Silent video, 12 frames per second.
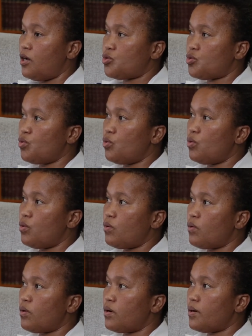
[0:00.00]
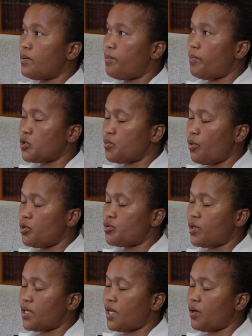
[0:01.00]
to postpone
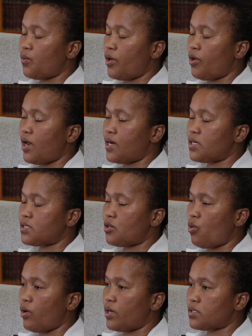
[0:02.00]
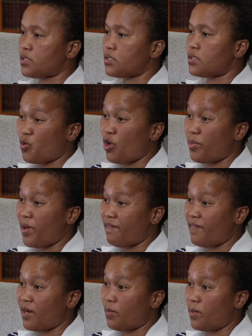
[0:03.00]
to a date where Yolanda's lawyers do not be
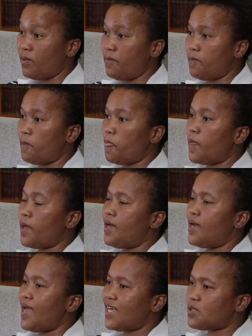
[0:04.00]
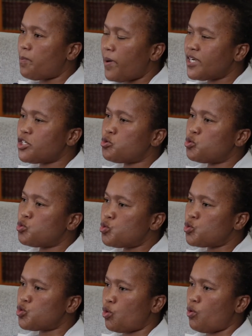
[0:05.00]
available, especially to do
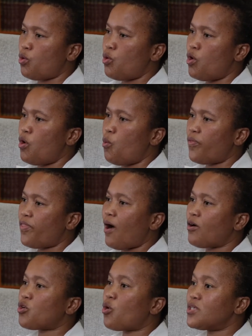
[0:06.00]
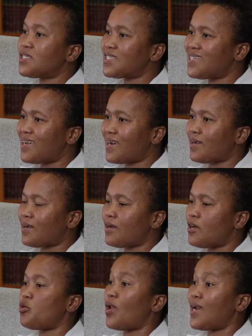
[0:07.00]
so without considering
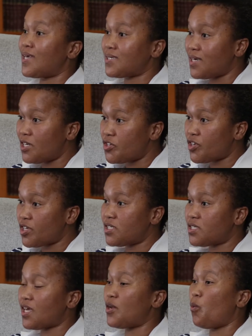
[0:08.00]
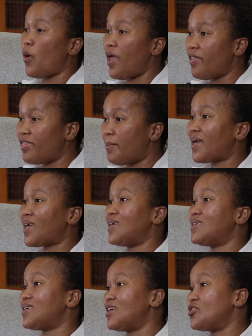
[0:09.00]
Yolanda's interests and weighing them
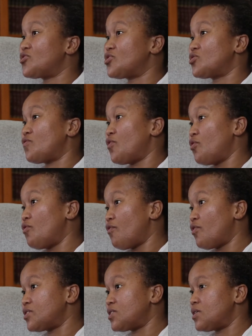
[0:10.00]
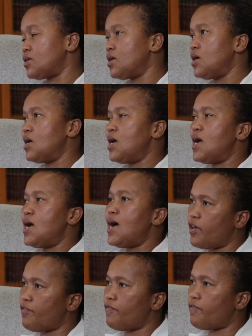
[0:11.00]
against the interests of the university.
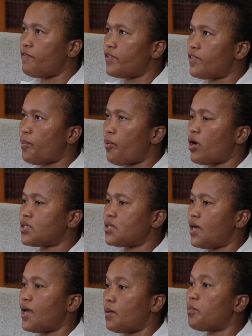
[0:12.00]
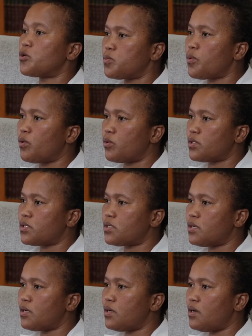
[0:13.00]
If the proctor had postponed,
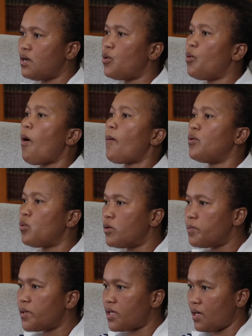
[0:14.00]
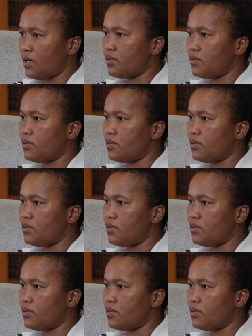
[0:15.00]
we probably wouldn't be here,